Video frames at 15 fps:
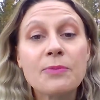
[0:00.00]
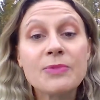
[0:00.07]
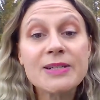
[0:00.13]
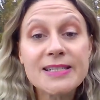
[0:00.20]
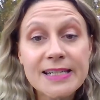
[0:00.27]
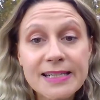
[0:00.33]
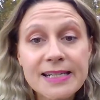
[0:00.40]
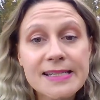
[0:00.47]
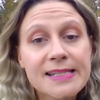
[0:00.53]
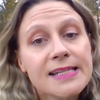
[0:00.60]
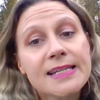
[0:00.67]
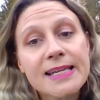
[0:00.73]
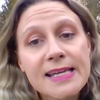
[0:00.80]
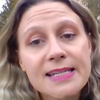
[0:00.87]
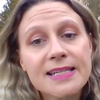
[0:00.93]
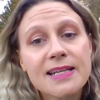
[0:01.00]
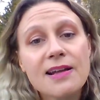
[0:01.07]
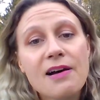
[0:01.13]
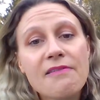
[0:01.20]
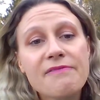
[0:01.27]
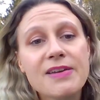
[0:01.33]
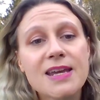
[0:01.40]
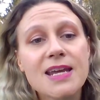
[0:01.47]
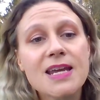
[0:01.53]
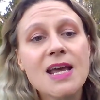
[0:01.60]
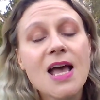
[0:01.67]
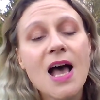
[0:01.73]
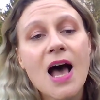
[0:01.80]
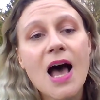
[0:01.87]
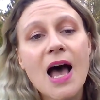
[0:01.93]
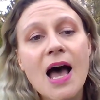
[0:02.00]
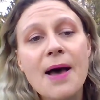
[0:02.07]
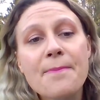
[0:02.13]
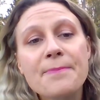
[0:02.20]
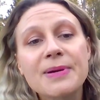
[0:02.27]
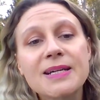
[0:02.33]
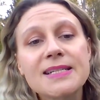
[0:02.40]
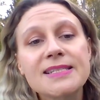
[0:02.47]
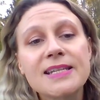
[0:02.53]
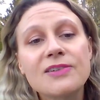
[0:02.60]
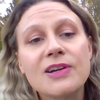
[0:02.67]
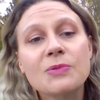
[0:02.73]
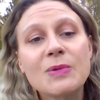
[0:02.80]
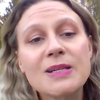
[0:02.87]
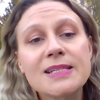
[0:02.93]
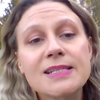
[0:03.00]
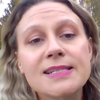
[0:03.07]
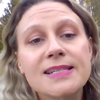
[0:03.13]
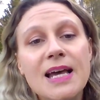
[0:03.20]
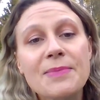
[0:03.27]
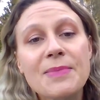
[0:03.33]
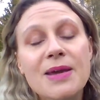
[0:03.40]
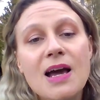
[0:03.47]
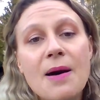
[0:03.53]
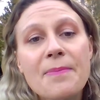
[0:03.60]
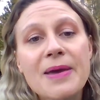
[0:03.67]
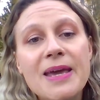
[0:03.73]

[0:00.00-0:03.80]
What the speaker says: We did consider getting an RV, but considering winter's coming up,